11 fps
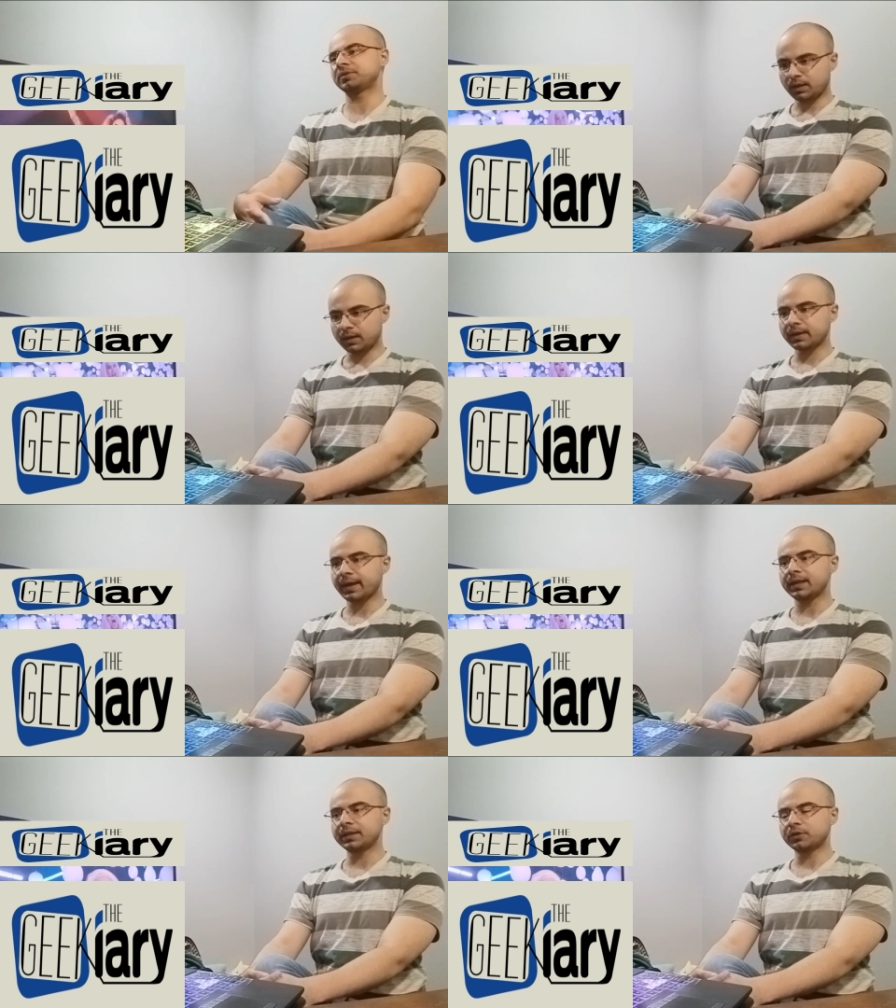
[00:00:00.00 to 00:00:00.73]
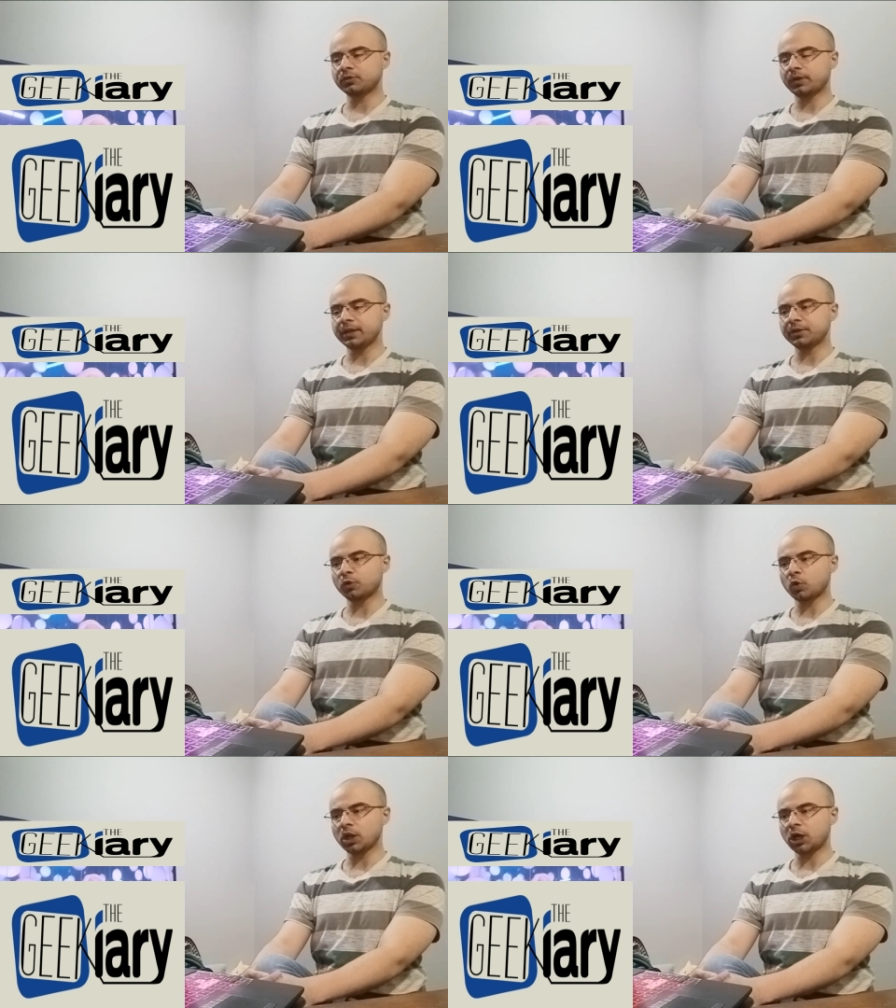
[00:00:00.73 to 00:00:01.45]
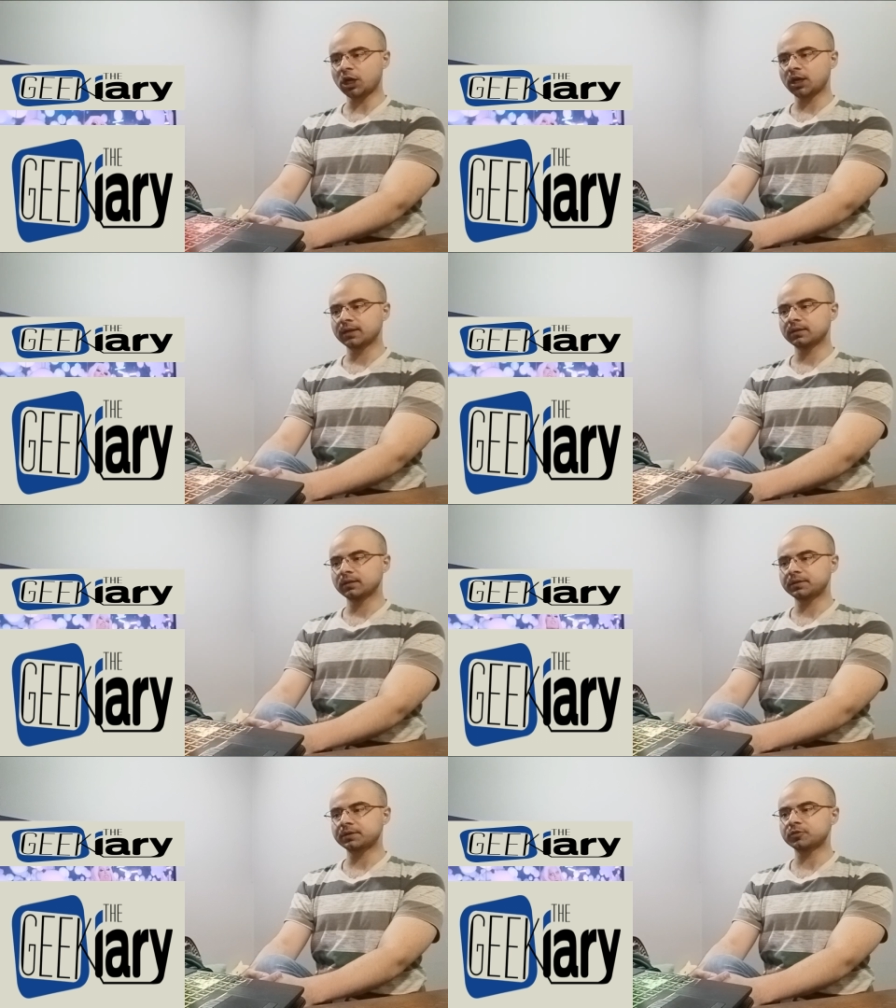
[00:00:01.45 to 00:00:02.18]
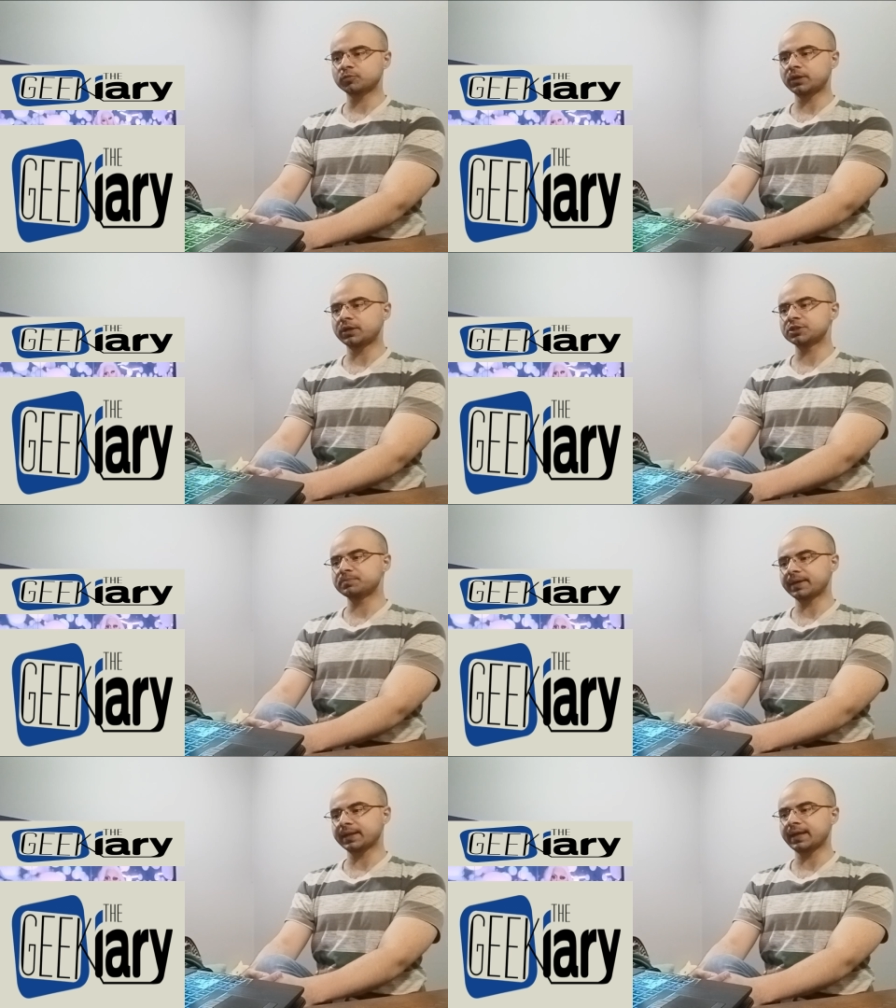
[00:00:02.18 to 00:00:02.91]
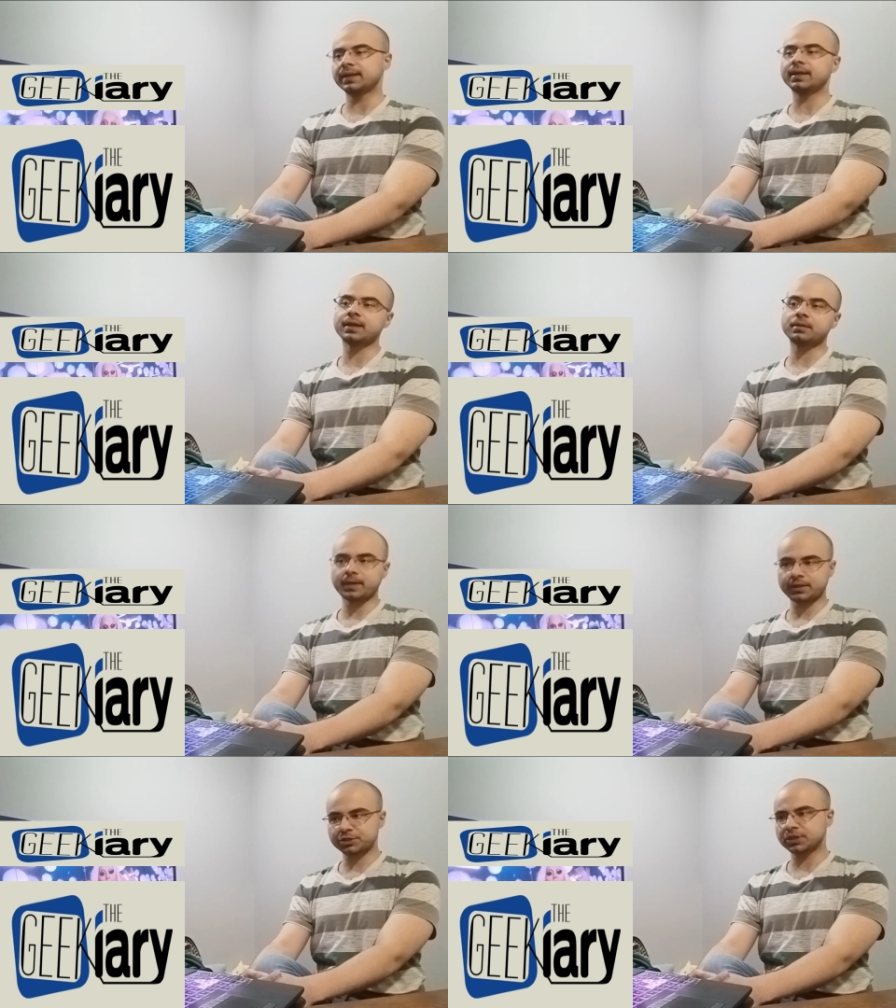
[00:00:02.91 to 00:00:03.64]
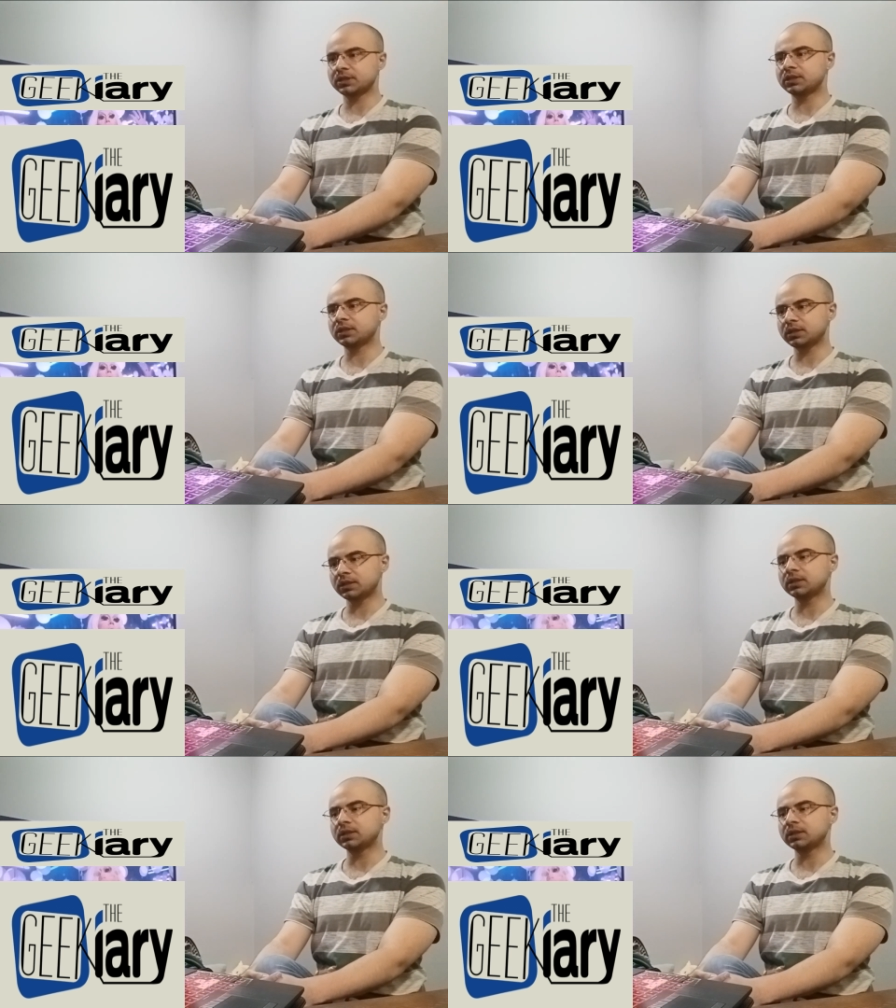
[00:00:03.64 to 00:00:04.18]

Uh, Kelly, Kelly Roller, Glitters, Blurs, Magnetic and Magical.